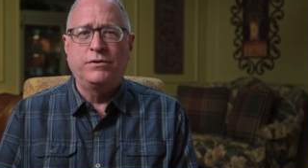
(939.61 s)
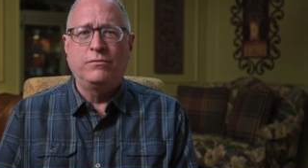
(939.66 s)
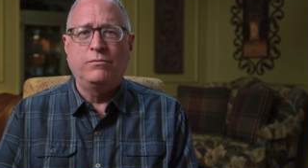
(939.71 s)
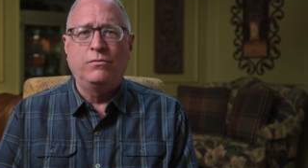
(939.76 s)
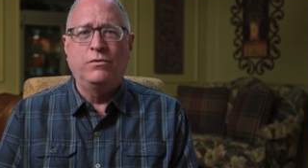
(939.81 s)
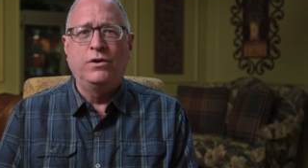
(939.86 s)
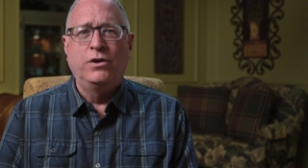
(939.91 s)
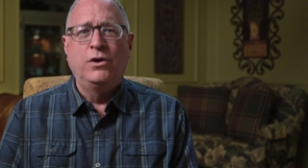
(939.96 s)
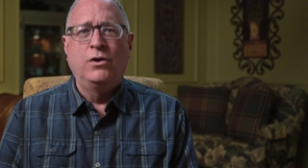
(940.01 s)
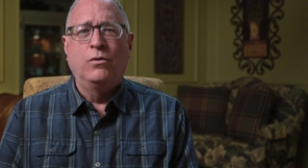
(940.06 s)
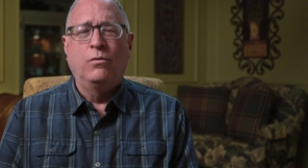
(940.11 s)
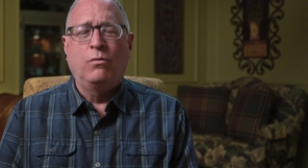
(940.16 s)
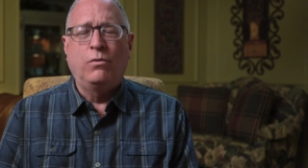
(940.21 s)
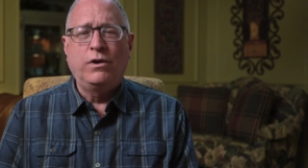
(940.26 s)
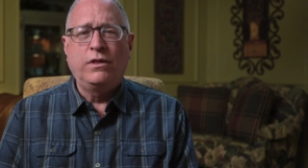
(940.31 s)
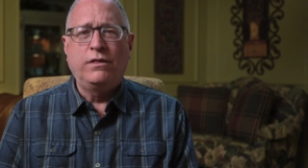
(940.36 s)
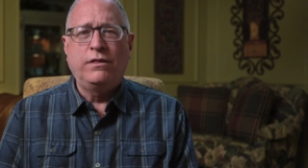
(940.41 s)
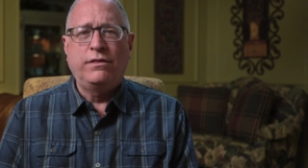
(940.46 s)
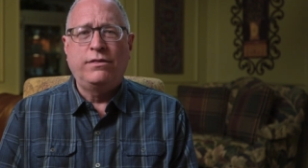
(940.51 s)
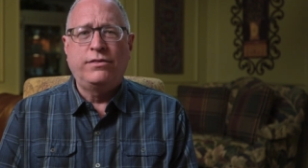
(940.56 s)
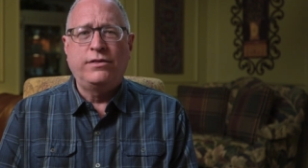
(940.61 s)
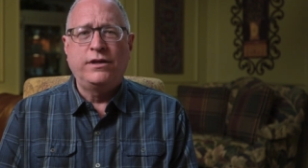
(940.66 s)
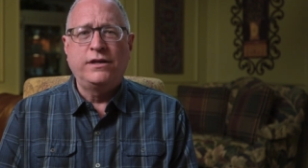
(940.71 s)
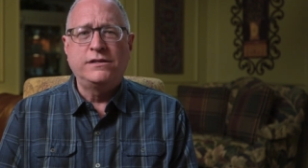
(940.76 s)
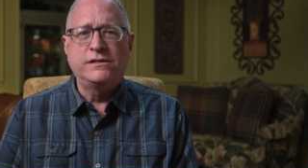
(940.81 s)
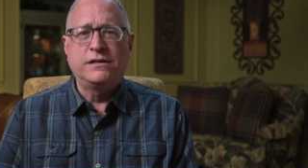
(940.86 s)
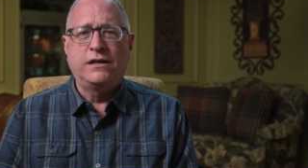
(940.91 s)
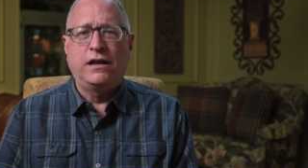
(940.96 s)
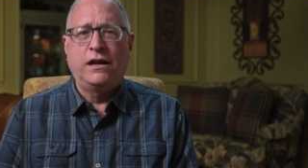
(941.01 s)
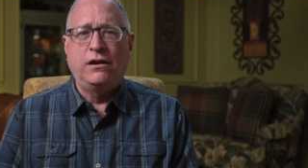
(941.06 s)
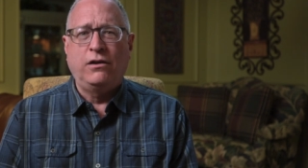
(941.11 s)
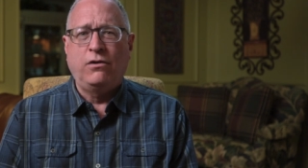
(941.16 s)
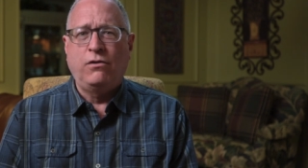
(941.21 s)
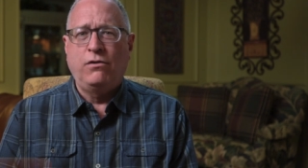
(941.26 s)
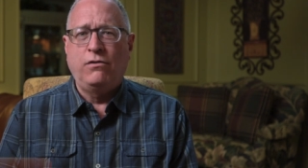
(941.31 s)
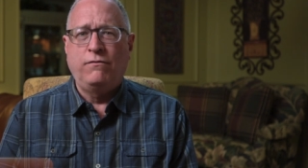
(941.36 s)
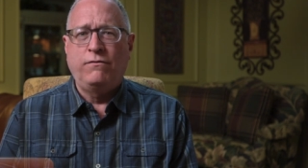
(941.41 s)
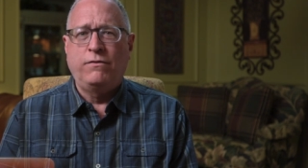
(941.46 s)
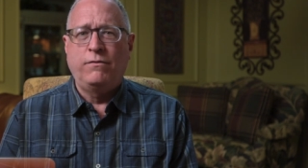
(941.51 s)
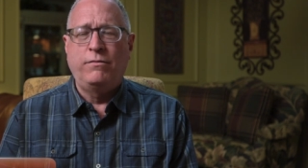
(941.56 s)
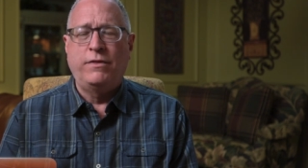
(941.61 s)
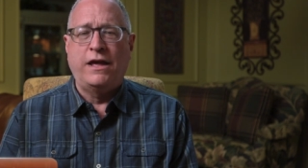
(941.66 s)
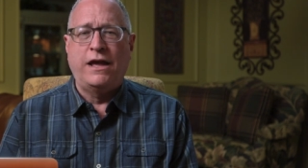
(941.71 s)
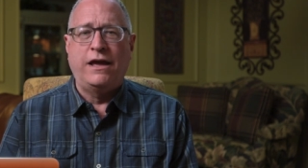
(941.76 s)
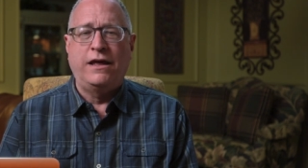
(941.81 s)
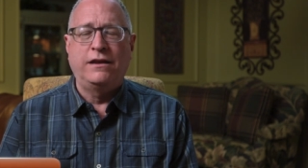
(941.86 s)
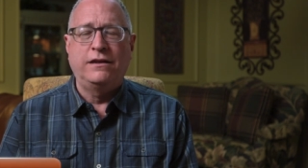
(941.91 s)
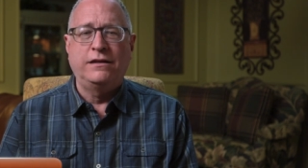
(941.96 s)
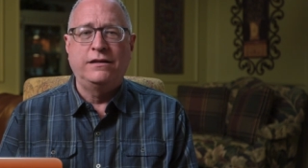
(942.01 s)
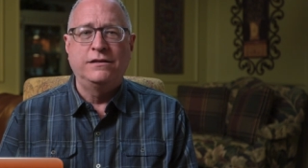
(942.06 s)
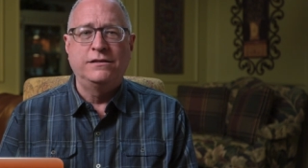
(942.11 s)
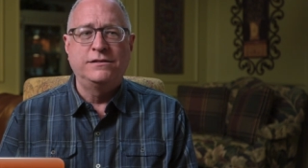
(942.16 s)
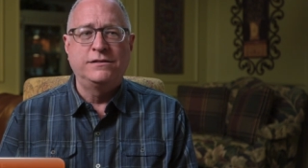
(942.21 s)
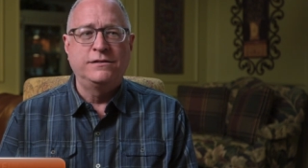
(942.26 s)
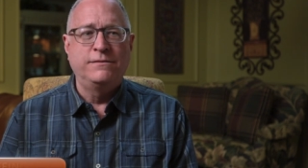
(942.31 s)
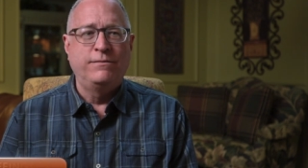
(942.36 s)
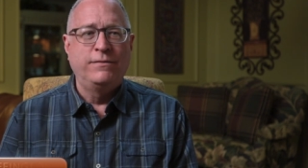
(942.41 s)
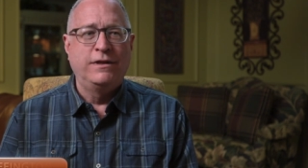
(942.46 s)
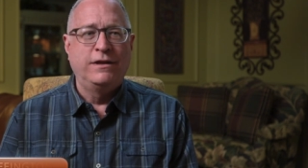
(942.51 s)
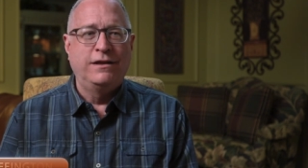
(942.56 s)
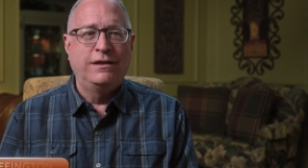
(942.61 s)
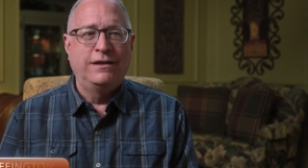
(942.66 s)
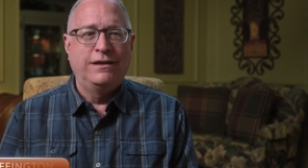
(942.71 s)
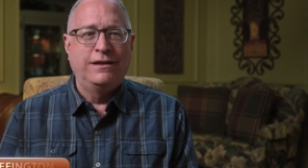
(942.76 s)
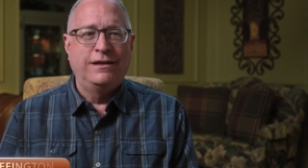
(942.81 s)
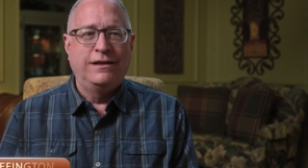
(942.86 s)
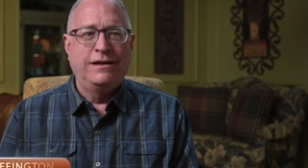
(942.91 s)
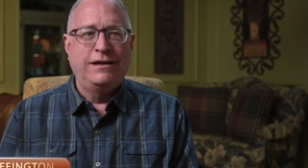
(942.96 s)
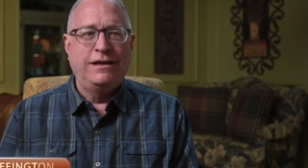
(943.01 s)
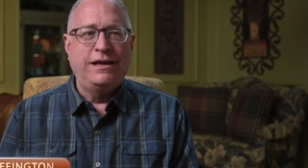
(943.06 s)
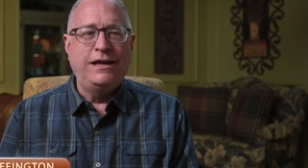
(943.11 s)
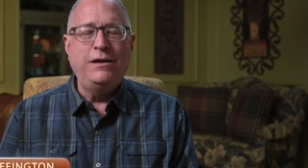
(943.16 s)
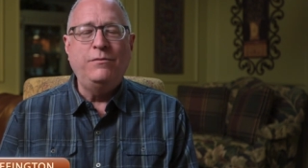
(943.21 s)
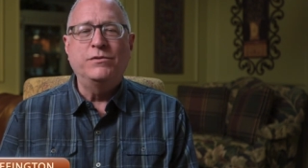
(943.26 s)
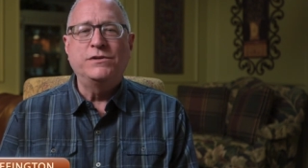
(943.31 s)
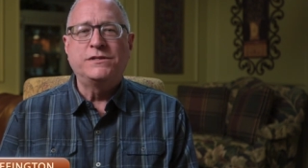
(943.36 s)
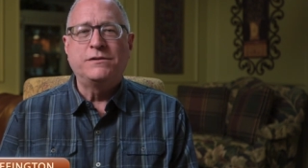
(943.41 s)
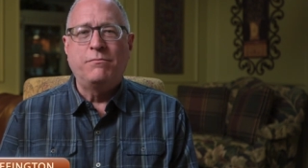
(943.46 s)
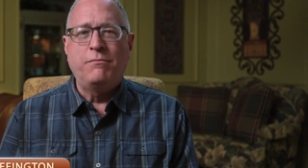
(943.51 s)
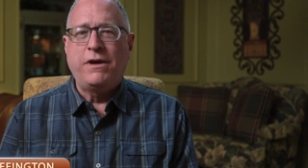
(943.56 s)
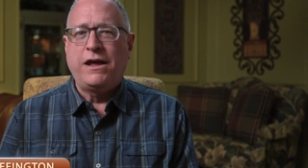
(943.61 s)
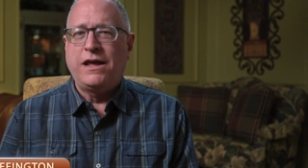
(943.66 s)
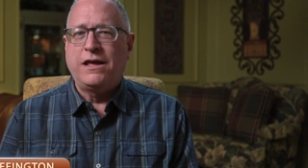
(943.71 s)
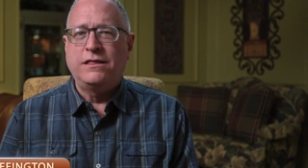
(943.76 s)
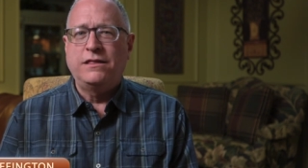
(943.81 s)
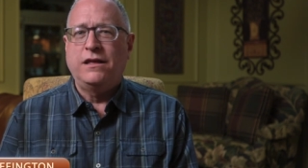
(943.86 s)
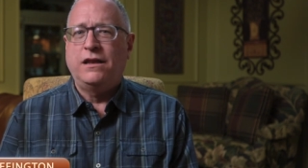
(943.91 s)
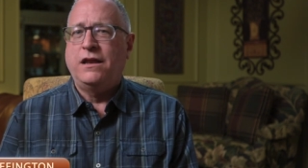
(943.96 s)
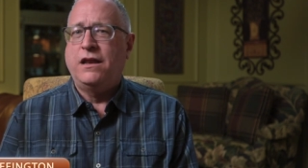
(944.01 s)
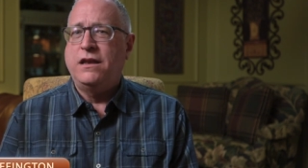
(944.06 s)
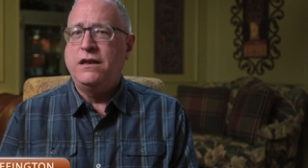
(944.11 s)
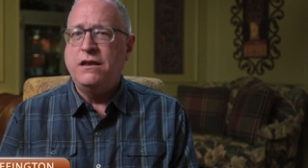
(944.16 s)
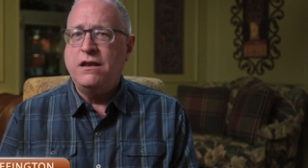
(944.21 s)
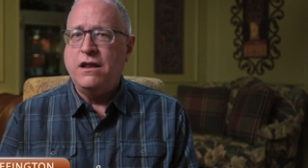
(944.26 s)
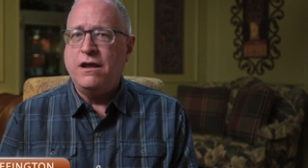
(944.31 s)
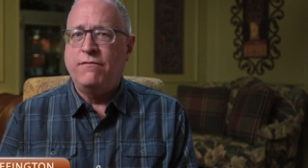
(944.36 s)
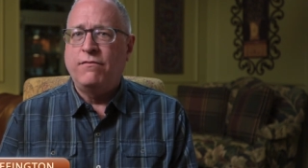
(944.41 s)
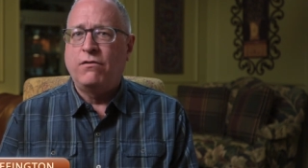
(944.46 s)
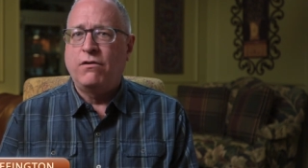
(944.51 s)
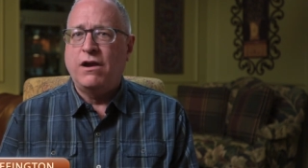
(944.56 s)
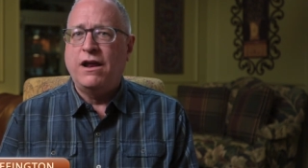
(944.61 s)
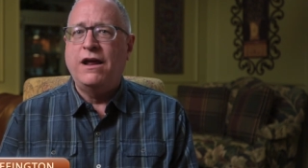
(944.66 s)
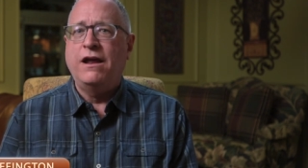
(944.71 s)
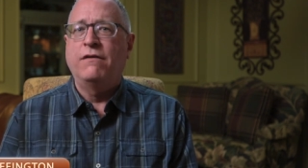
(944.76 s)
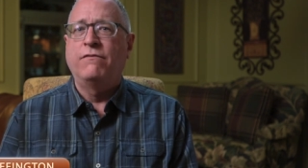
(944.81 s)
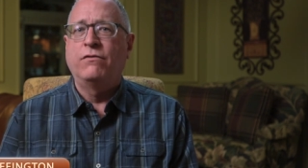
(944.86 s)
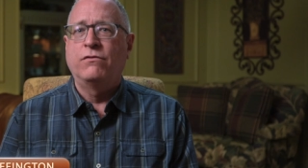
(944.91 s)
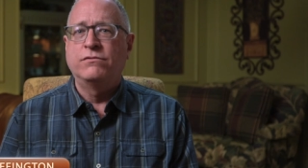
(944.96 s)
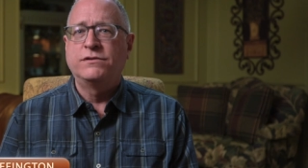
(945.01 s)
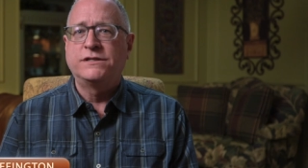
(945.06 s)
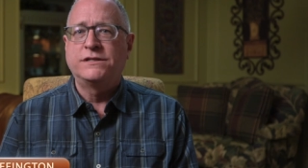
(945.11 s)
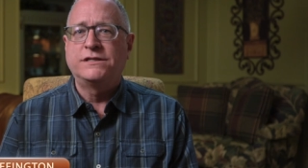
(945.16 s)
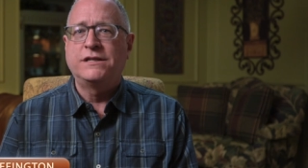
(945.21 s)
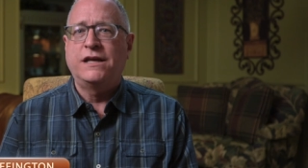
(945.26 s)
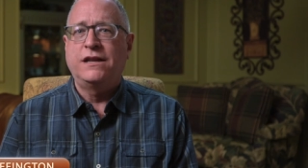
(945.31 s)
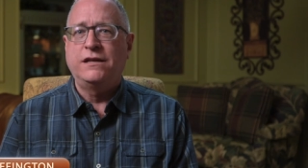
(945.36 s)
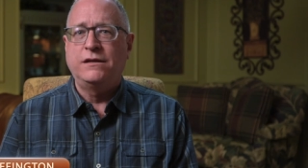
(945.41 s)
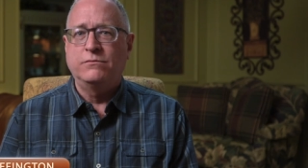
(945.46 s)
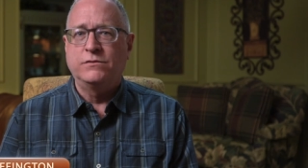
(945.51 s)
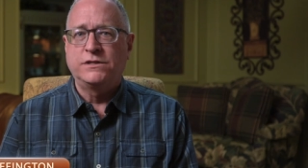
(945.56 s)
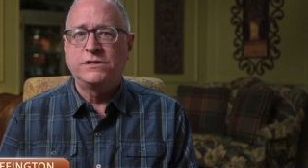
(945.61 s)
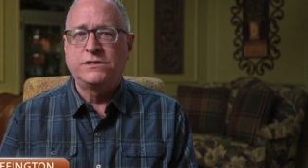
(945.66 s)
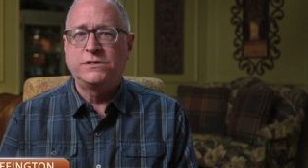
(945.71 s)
But one of the things that I learned from that is he was a man that had never, ever said he was